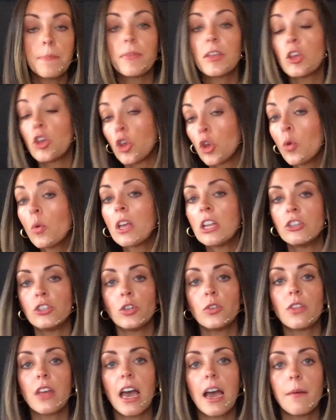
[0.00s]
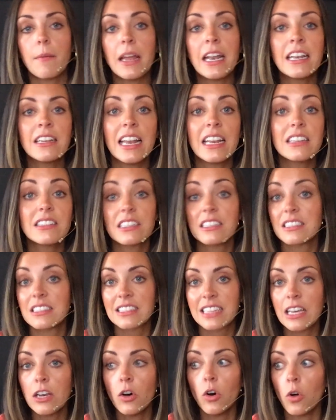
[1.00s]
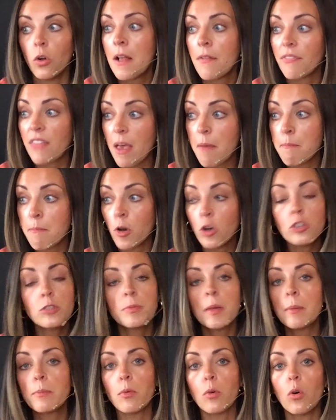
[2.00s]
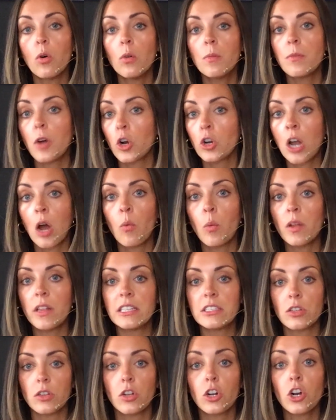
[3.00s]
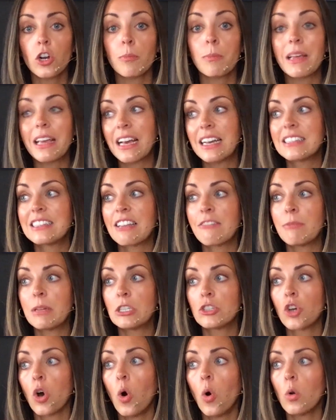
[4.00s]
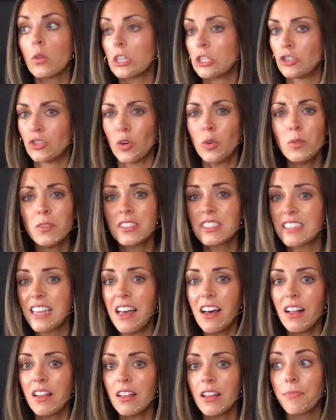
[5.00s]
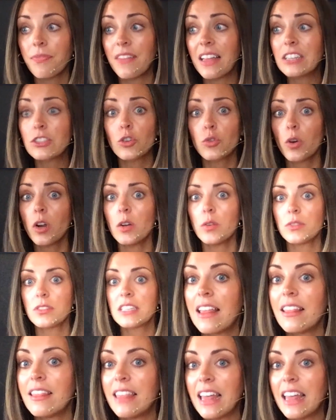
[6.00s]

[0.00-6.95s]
You can do that. And it is a skill that most people are not willing to learn, because they've been told, don't sell. That's gross.